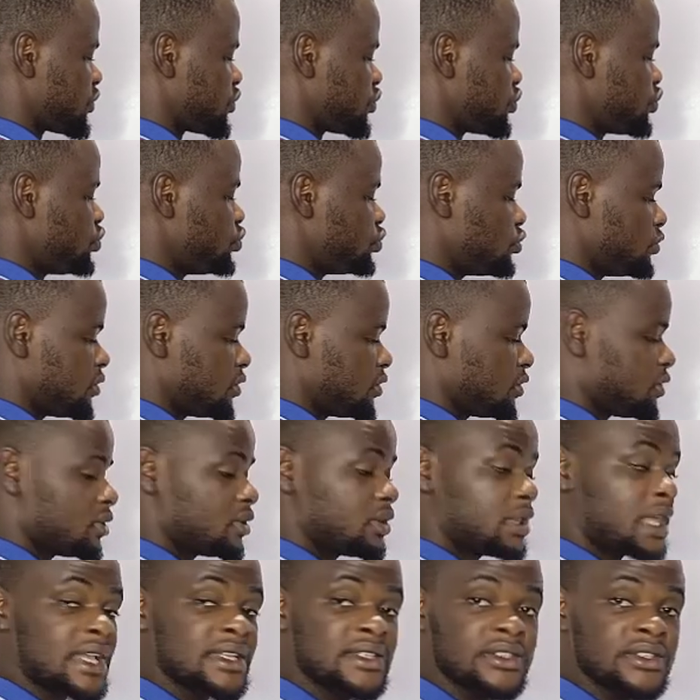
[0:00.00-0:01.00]
2.
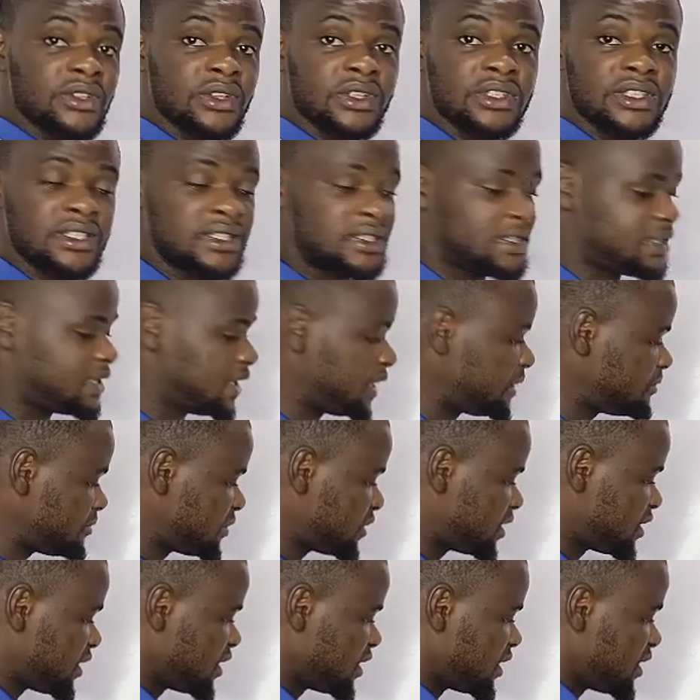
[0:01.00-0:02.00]
That's not the same.
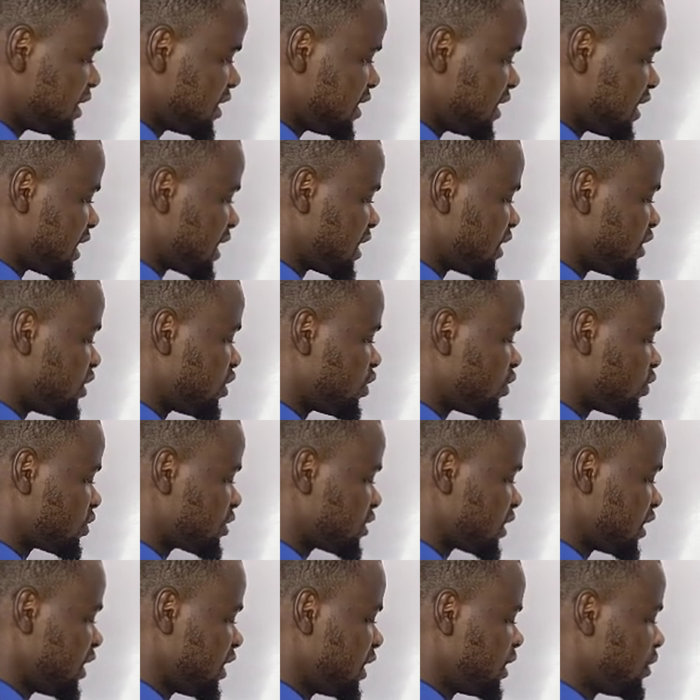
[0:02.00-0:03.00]
They are
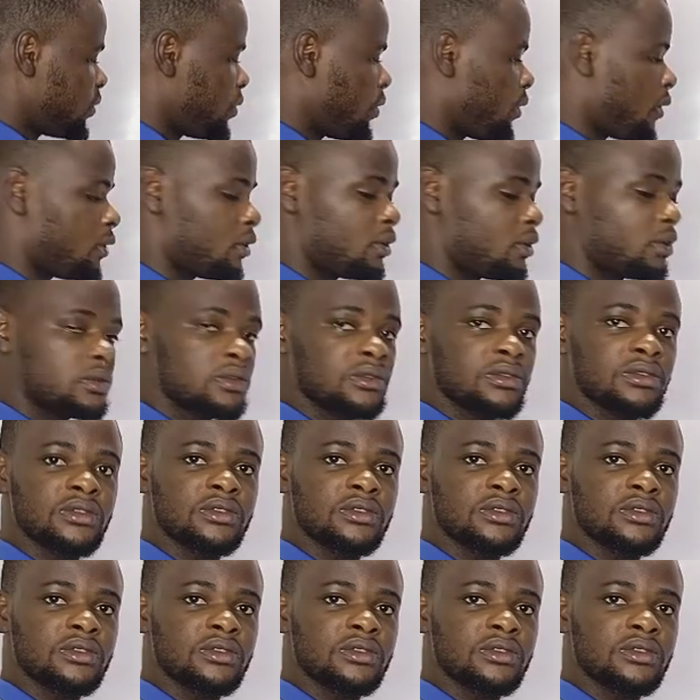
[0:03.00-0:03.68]
not equal.